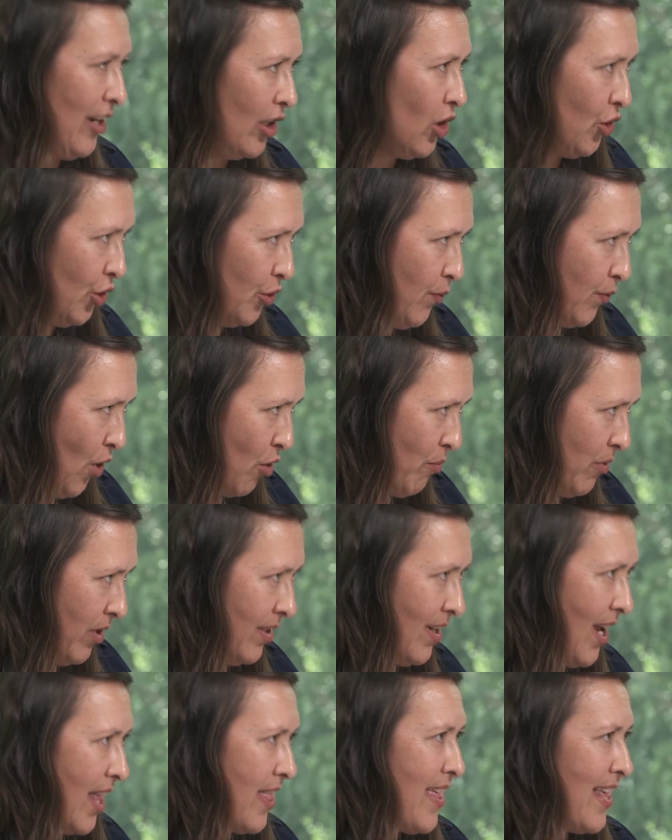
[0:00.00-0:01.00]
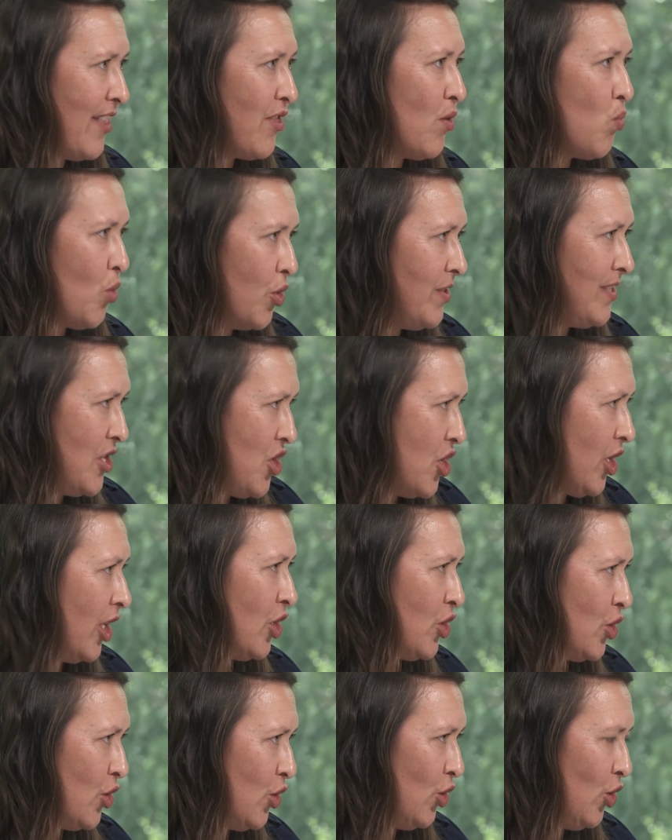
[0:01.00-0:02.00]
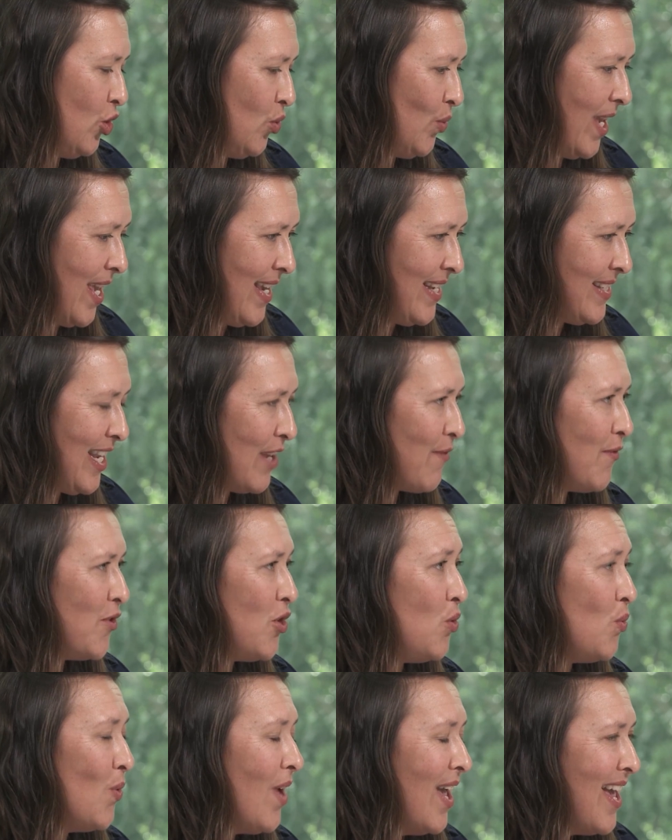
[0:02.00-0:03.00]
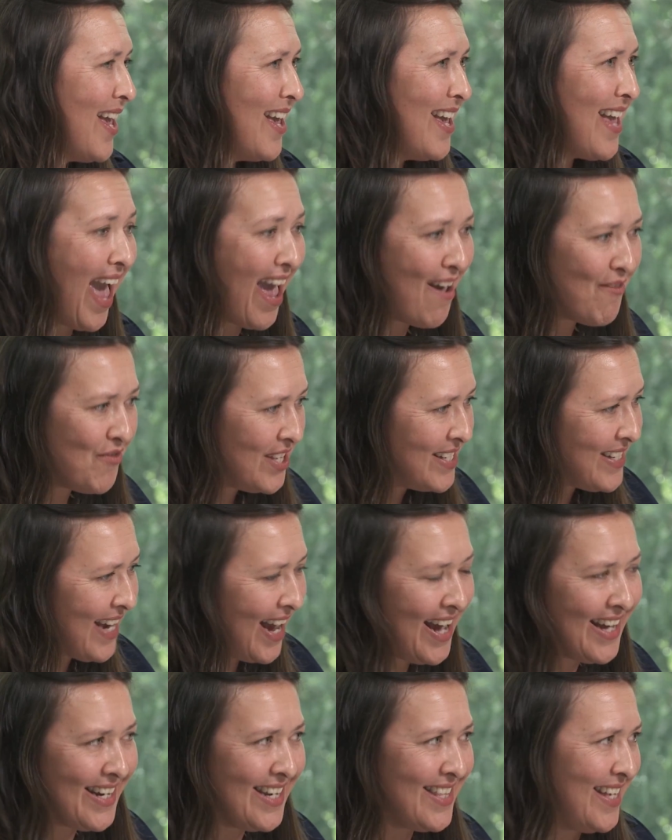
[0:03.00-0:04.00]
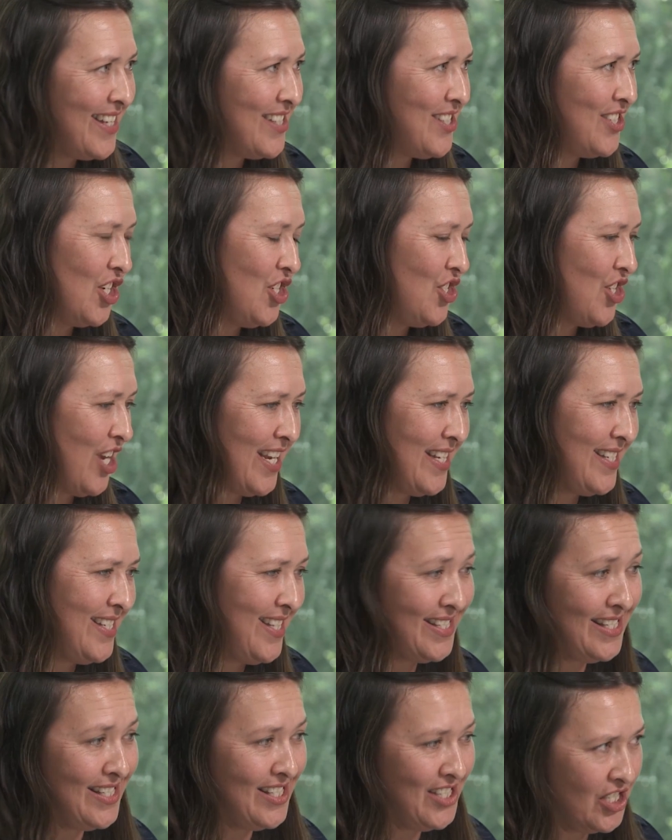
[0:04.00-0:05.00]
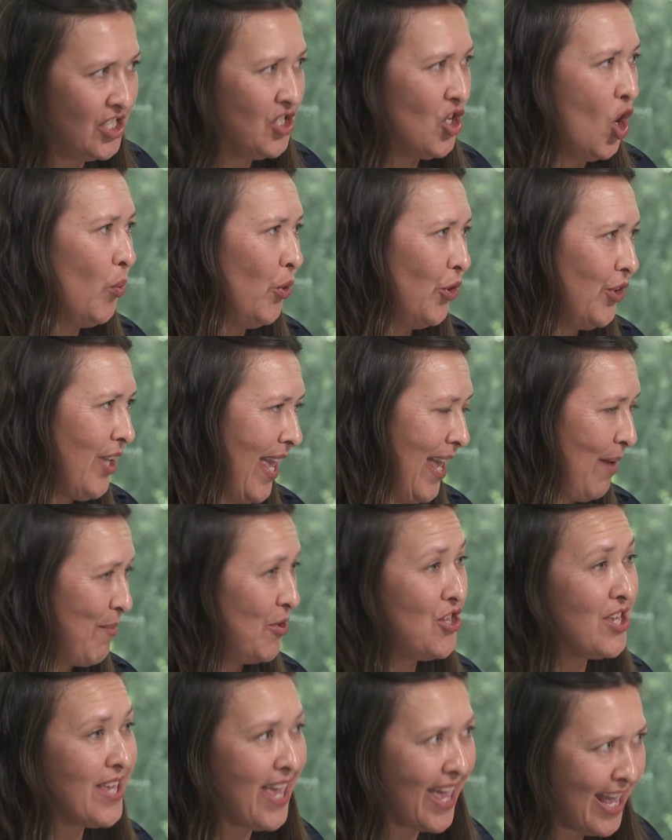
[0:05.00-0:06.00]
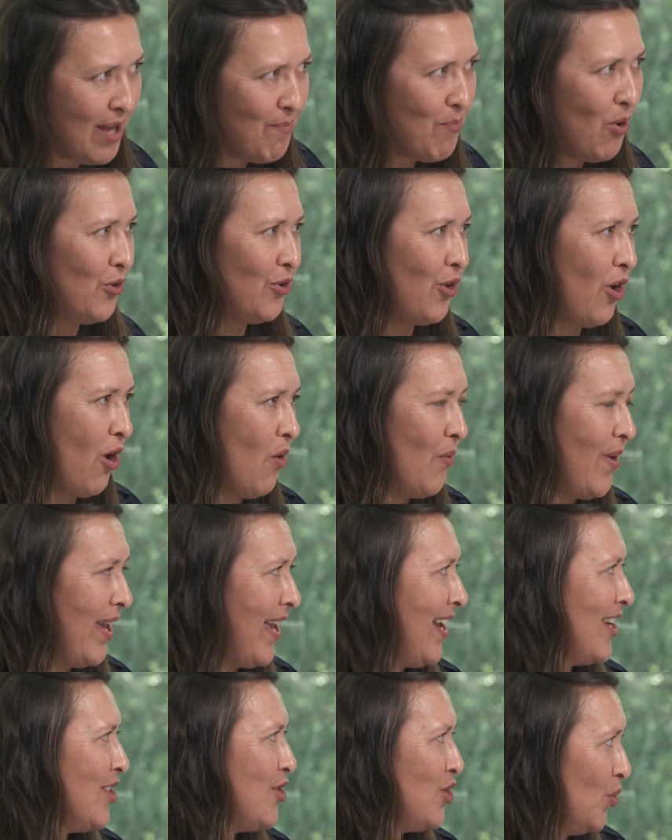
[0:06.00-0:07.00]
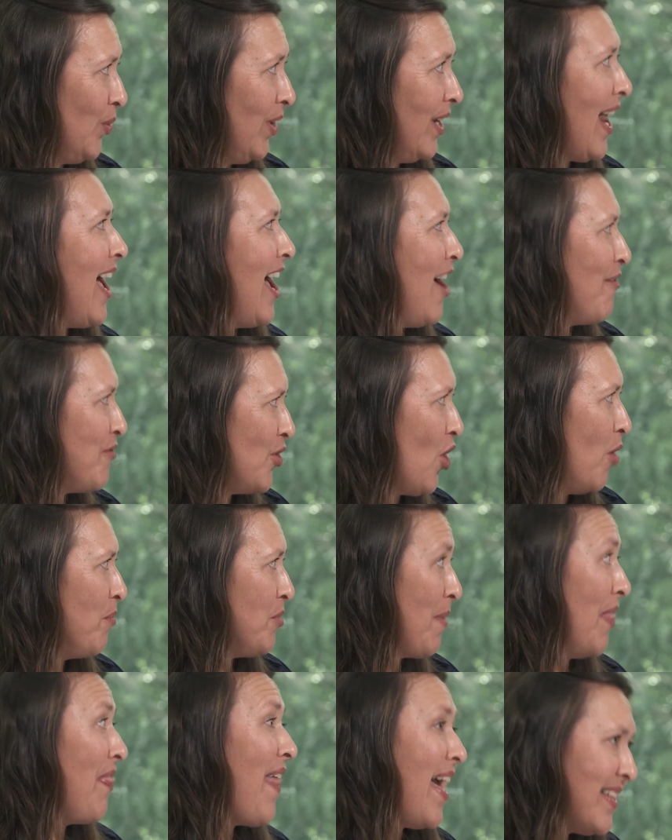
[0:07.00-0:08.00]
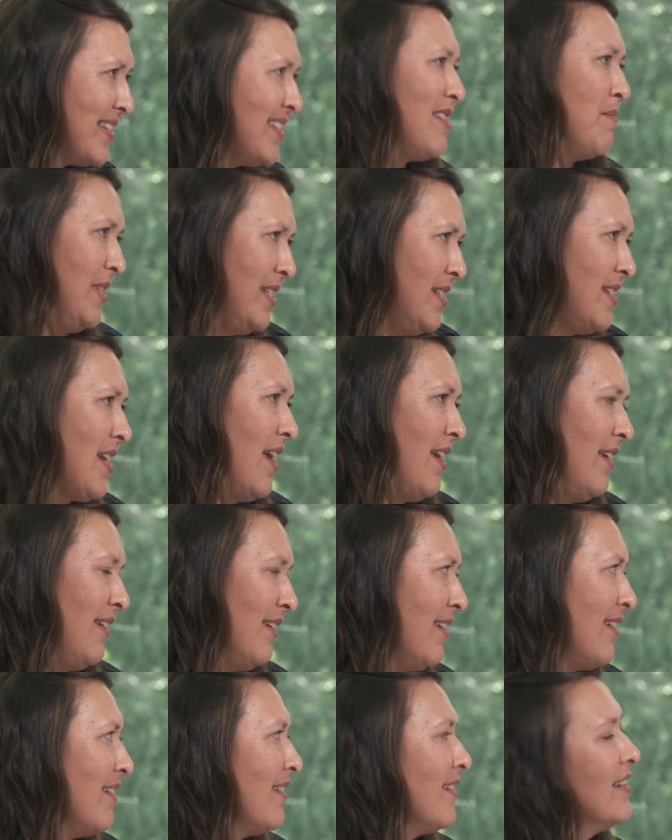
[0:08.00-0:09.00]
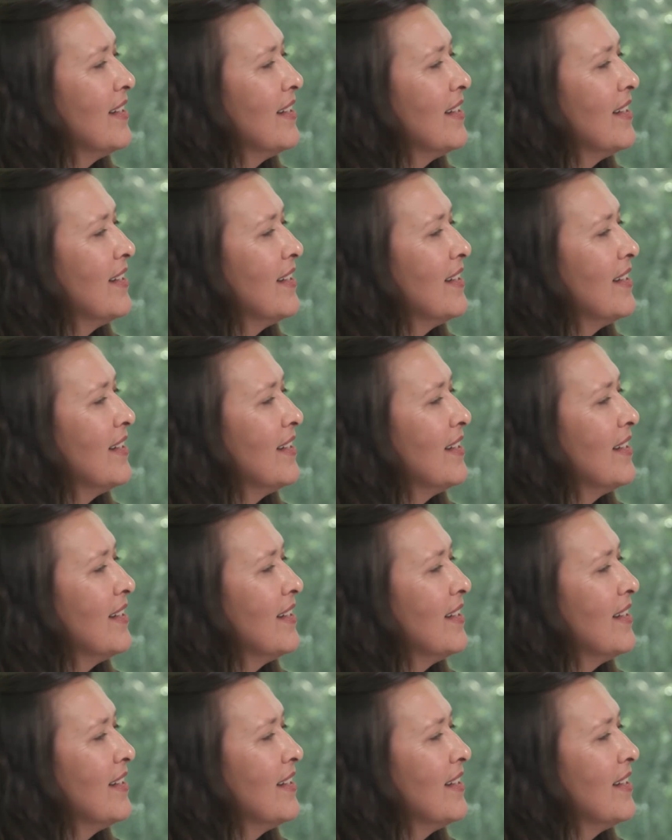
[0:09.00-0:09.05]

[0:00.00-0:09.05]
and learn from it. I think the worst thing you can do is if you have the data that suggests this is just not working, but you keep on going and doing it after you optimize, that's the mistake.